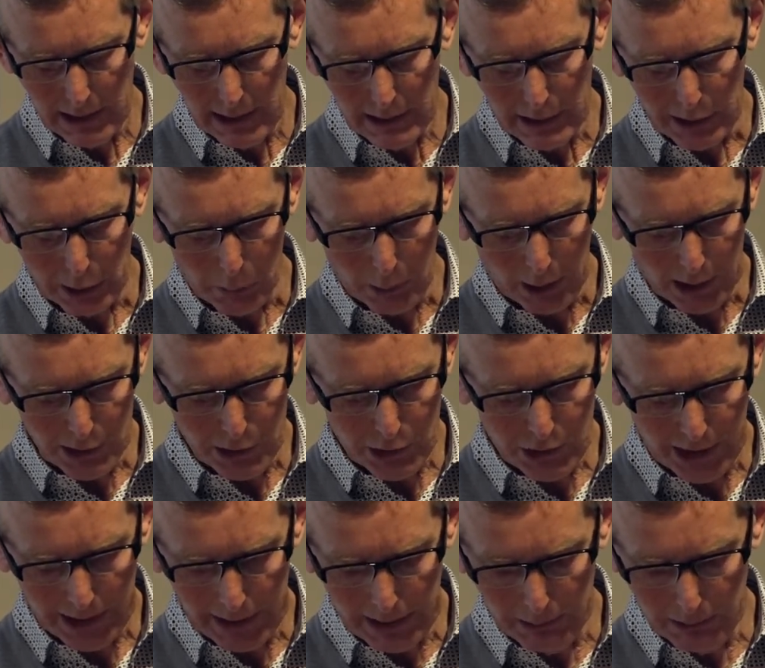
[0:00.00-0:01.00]
there was
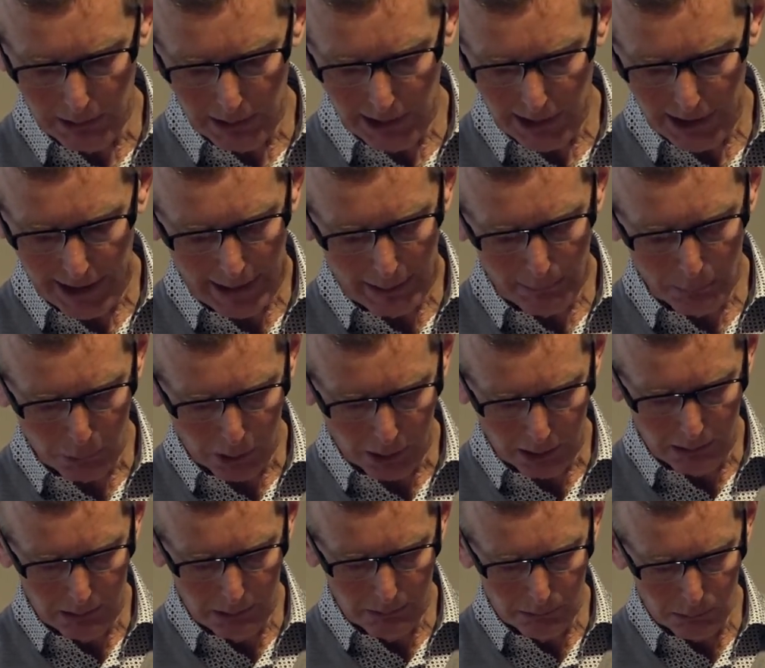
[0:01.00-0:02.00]

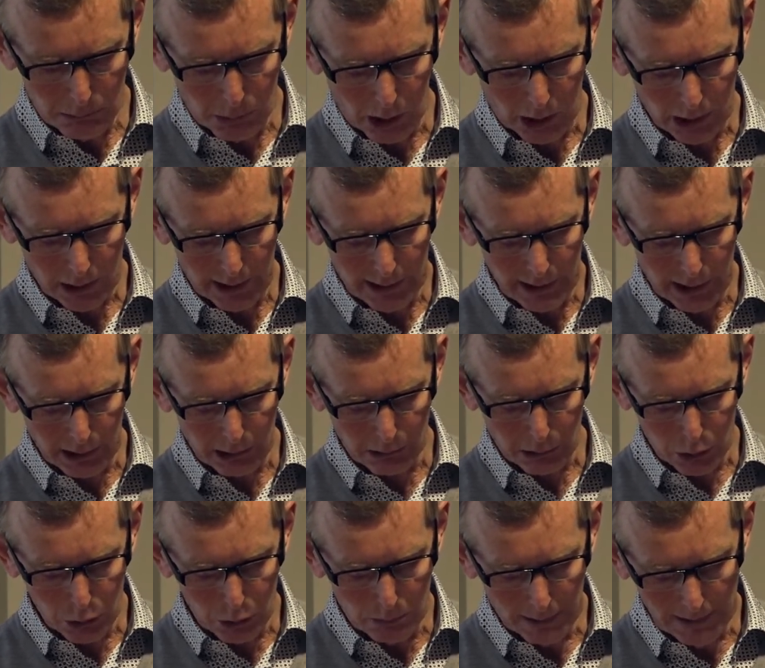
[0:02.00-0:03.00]
teamwork in the
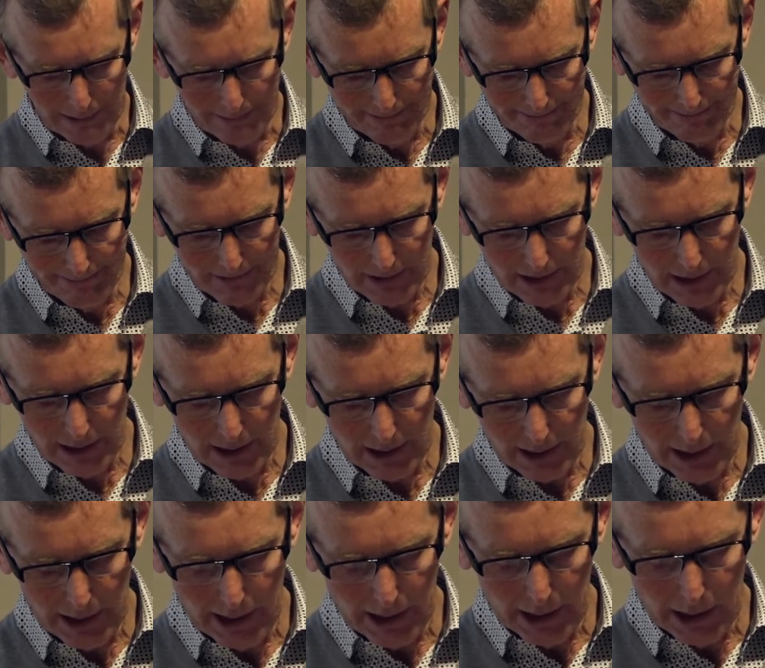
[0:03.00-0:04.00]
group.
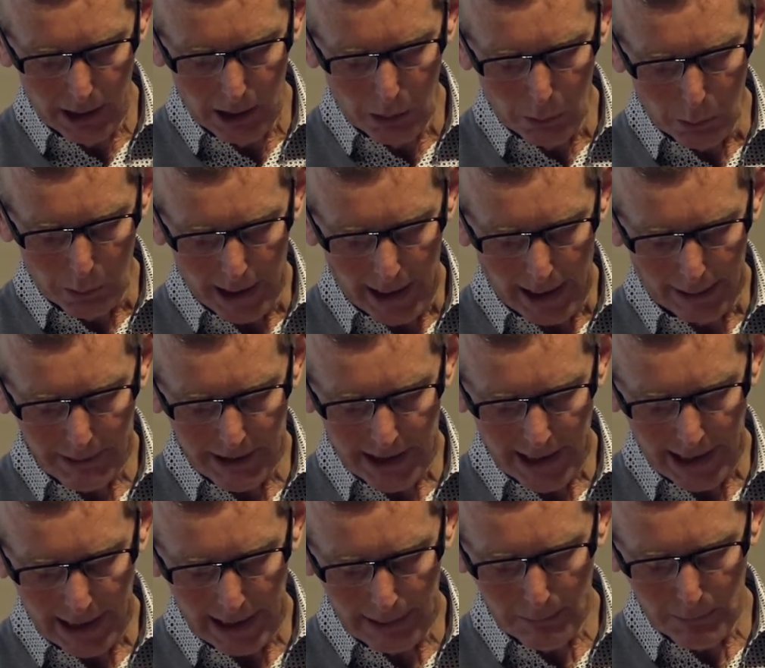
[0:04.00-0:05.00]
We had
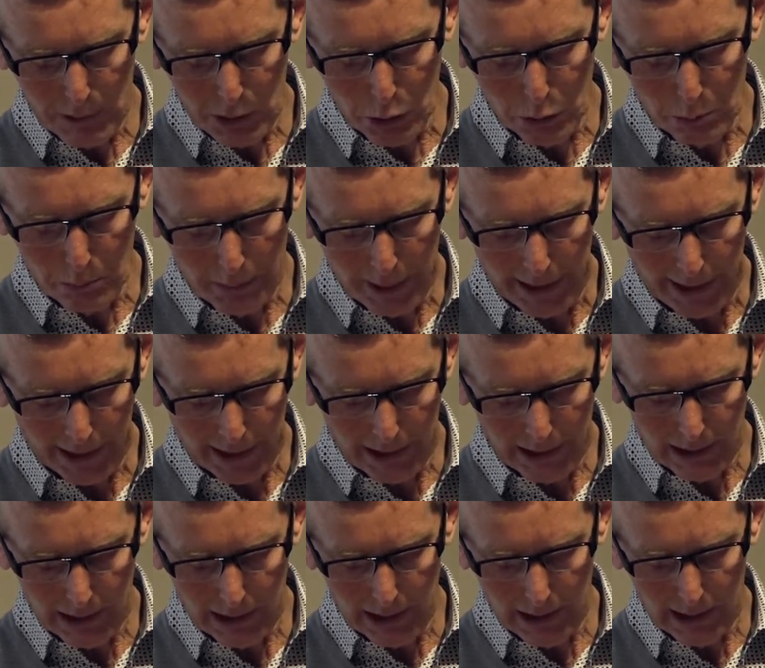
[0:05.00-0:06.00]
time to make
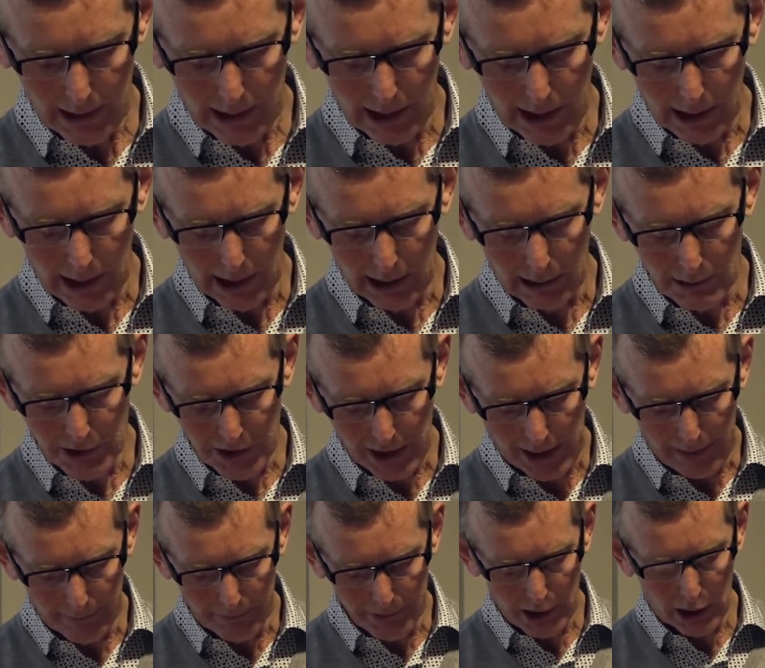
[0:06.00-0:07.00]

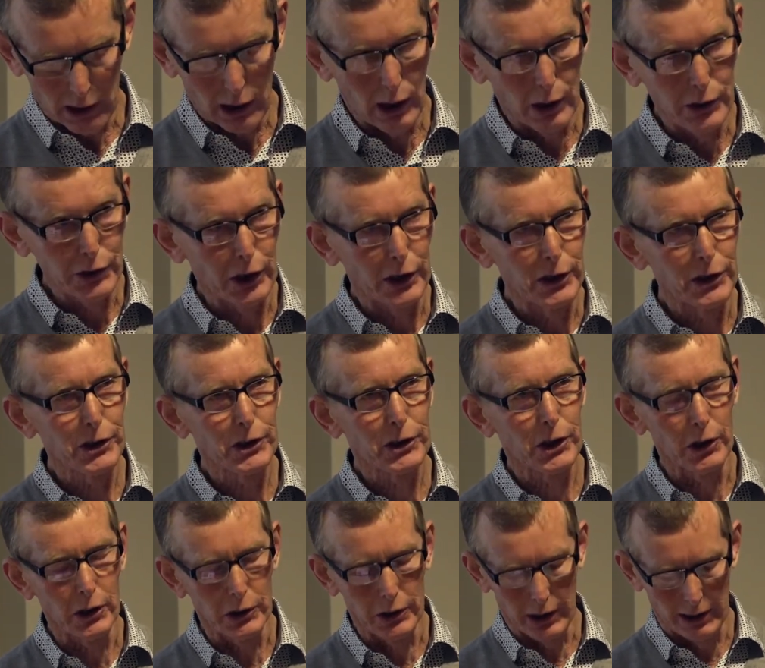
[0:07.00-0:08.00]
ourselves
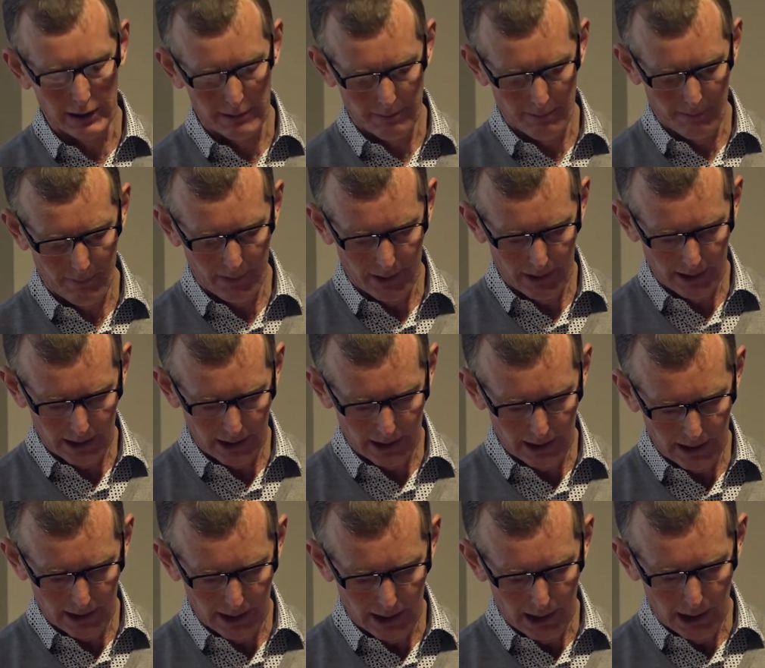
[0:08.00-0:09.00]
understood.
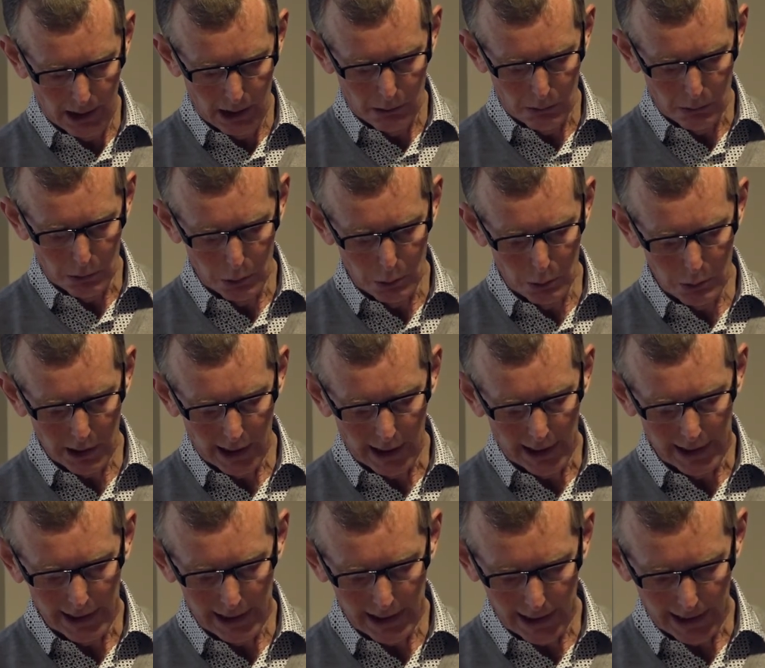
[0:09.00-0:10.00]
Ruth
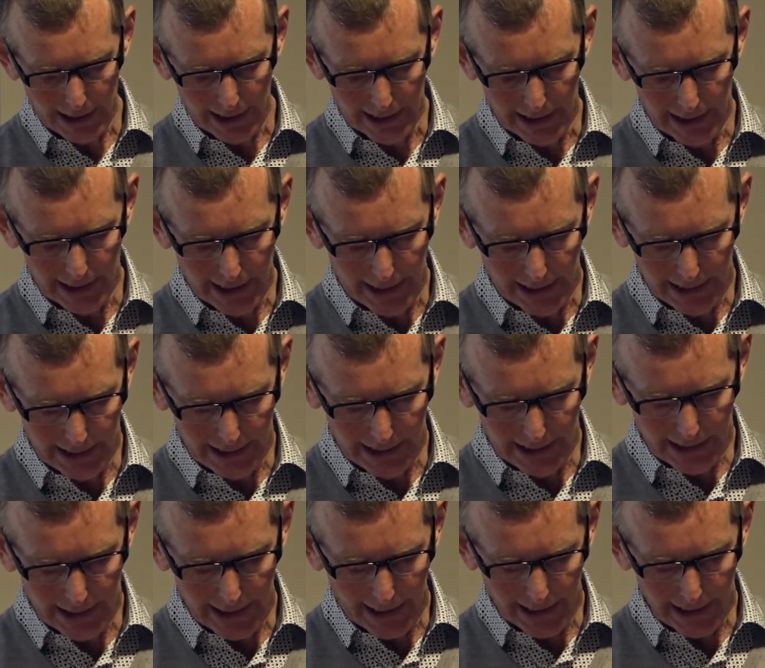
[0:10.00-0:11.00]
and
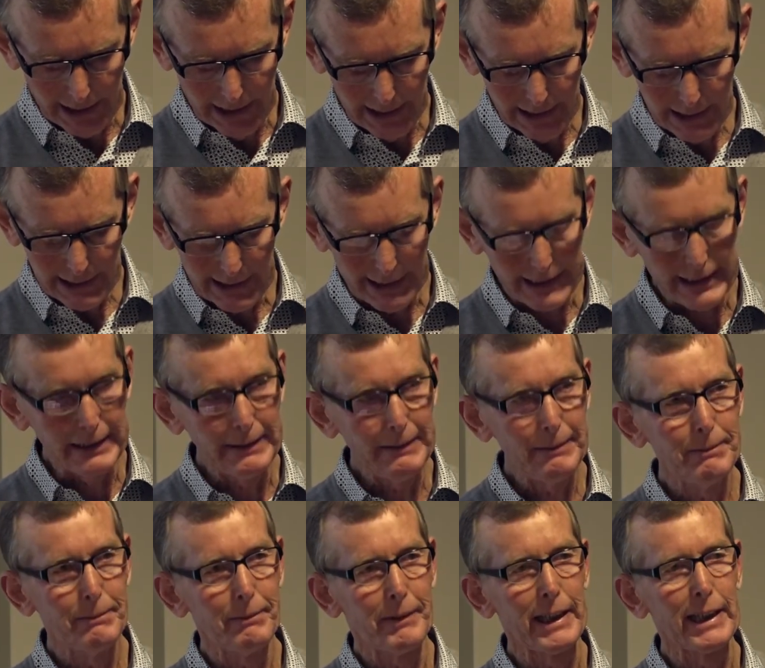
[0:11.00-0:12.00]
Edad didn't
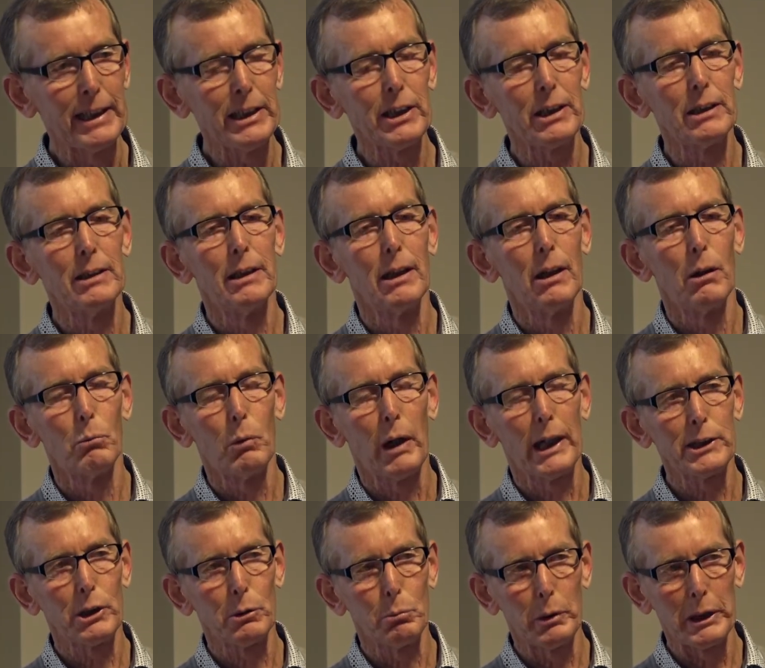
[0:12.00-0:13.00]
finish
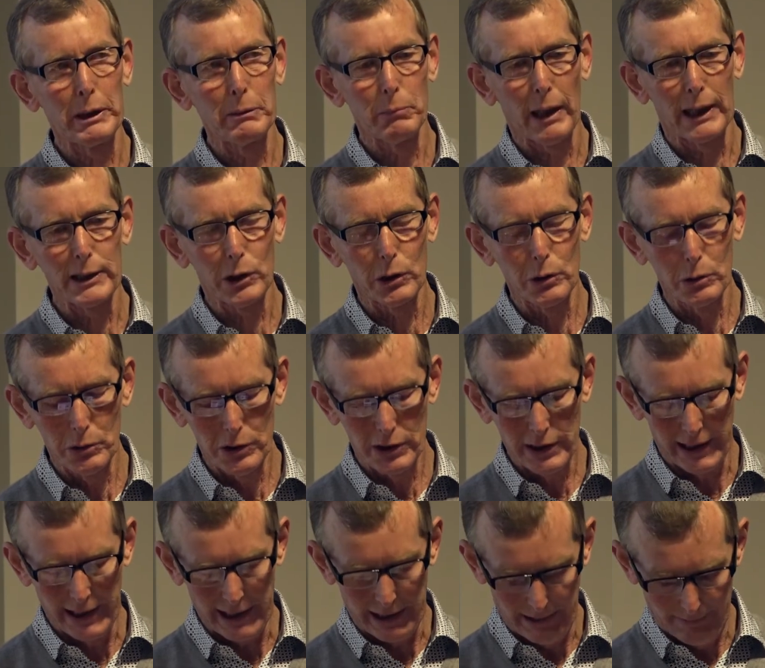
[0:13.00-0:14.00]
what we wanted to
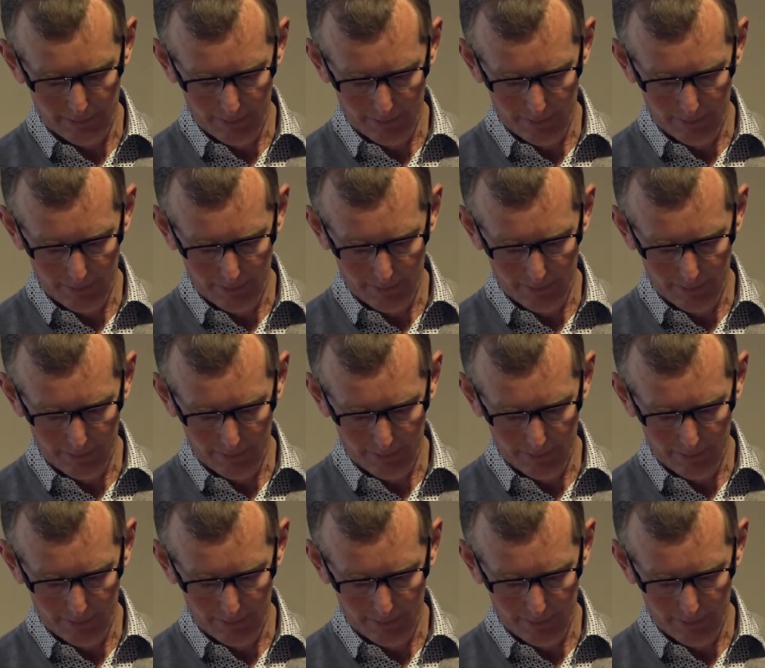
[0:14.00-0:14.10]
say.